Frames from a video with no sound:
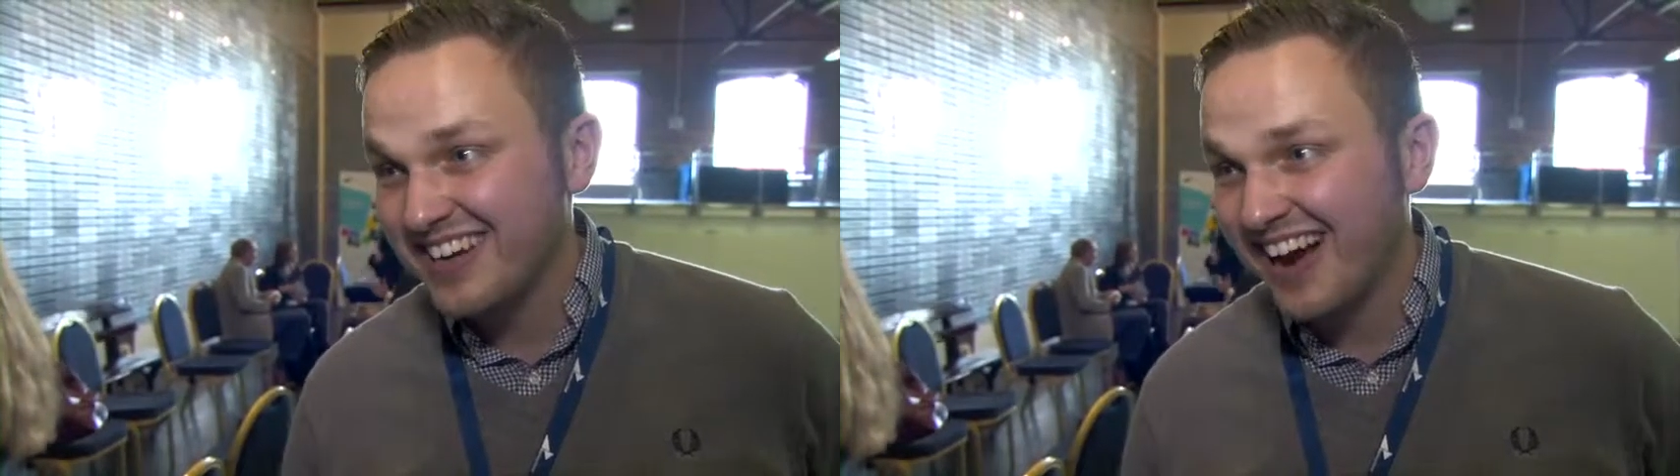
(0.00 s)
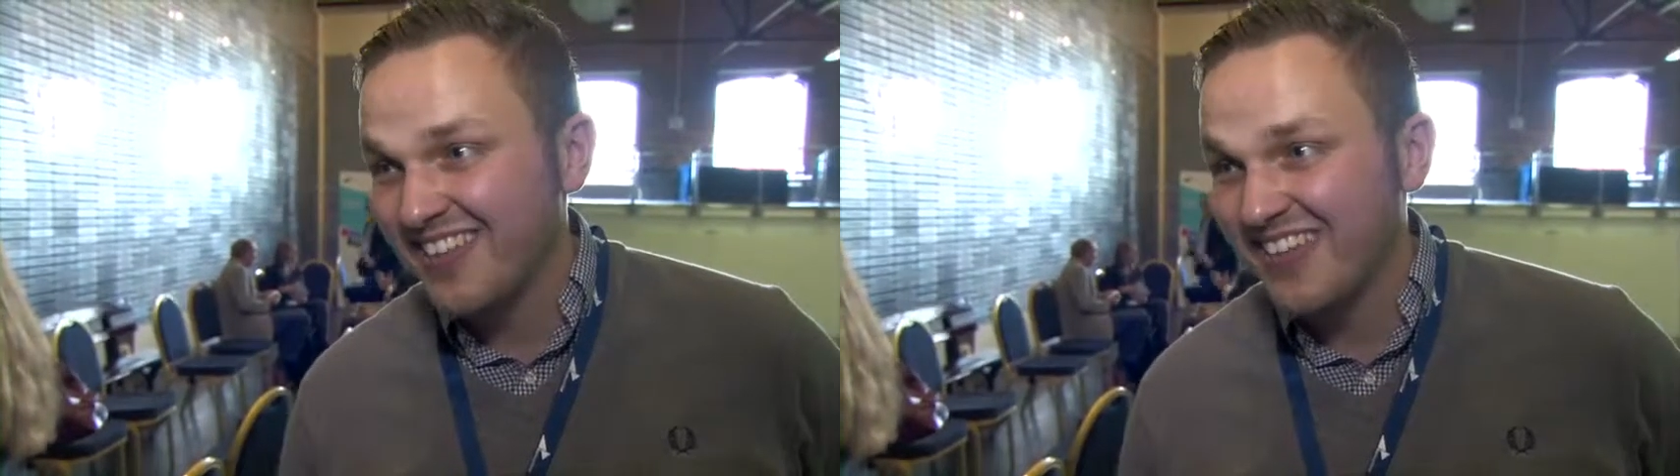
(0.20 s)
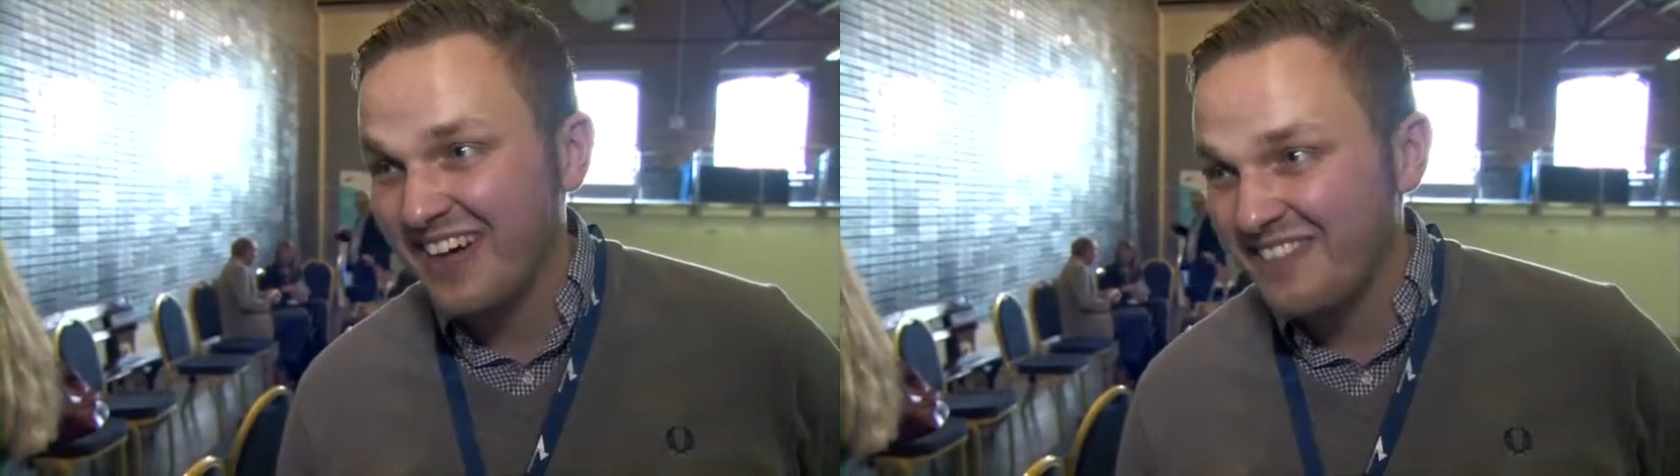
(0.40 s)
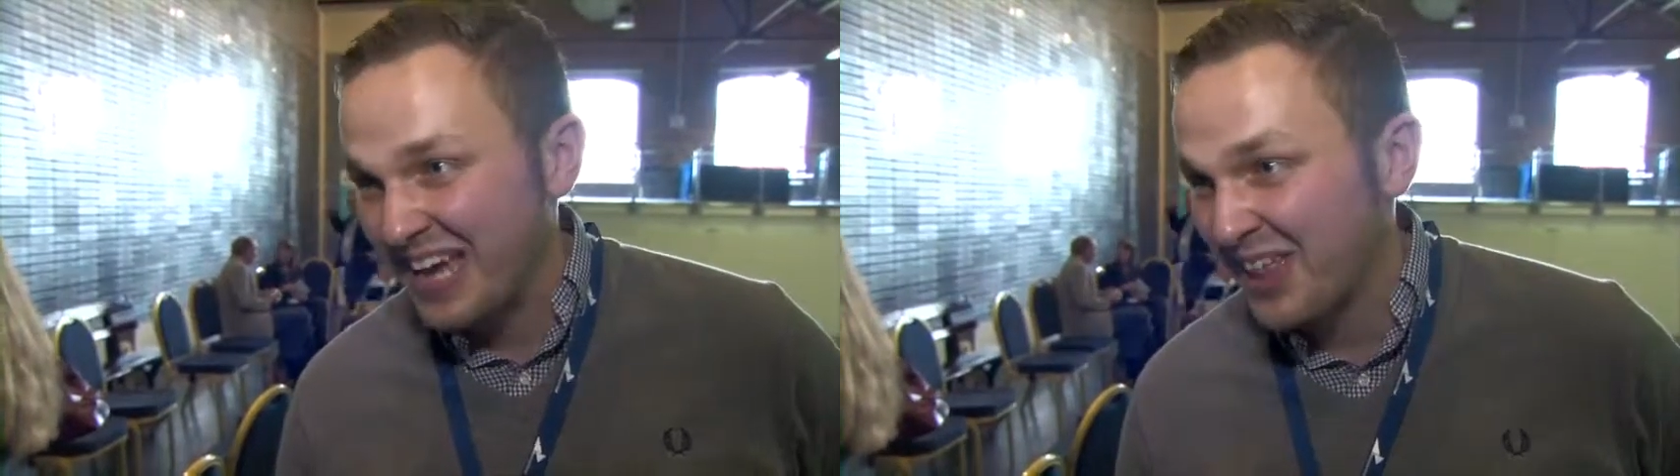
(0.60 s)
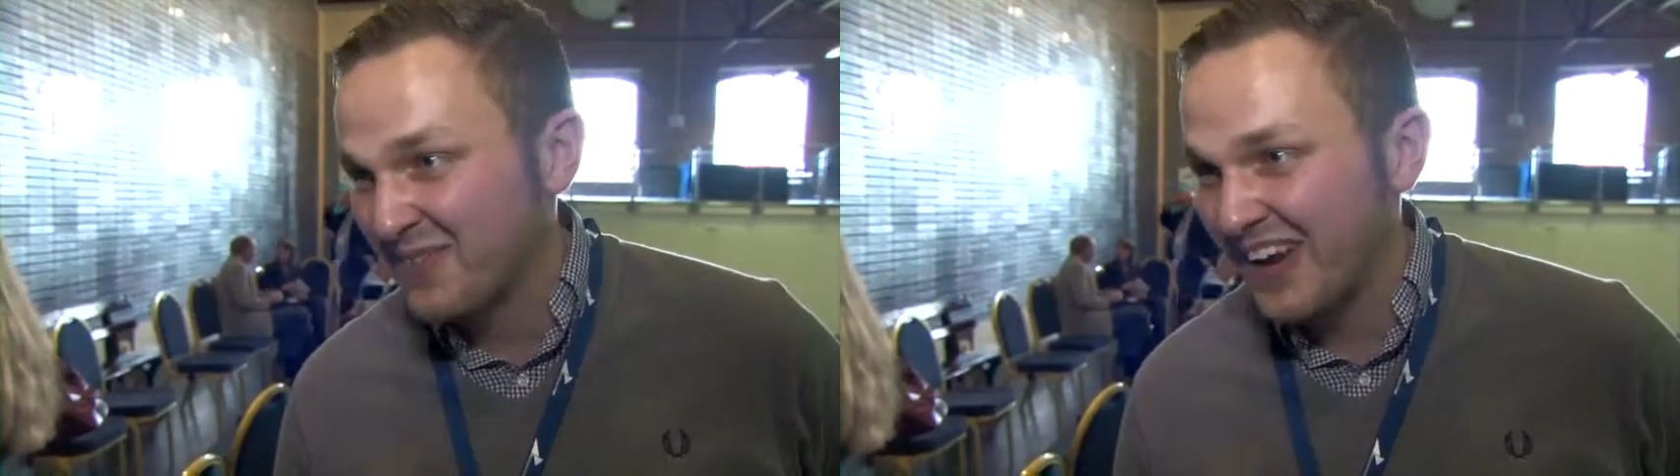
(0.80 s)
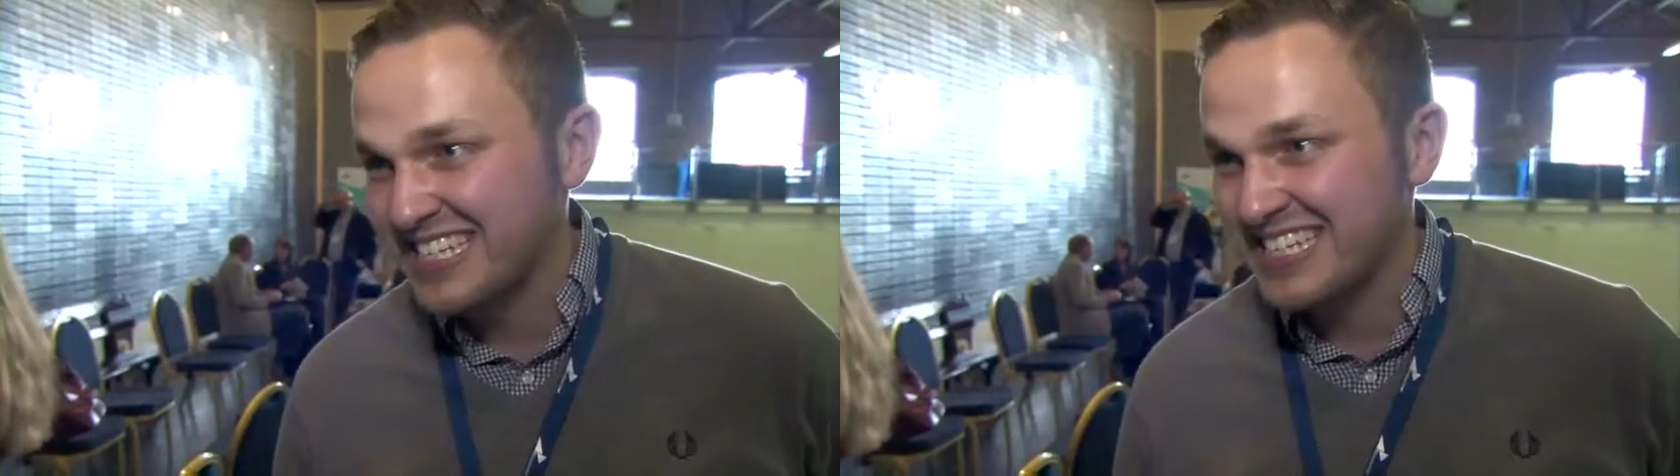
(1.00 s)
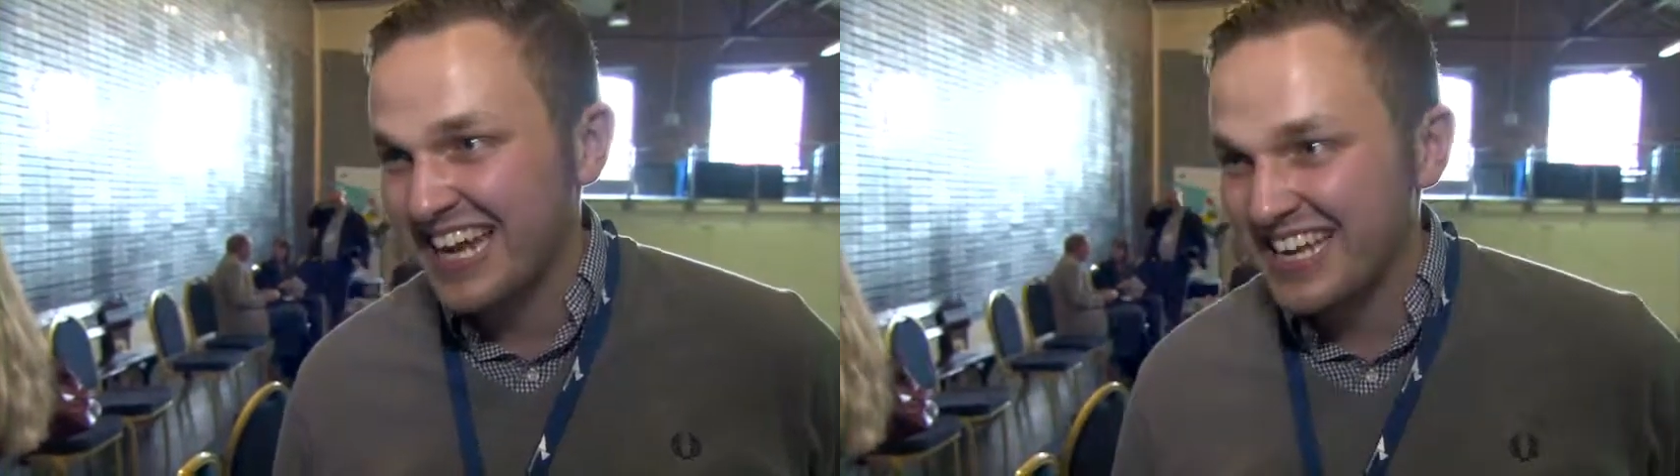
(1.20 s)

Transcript: You can't do that many other places,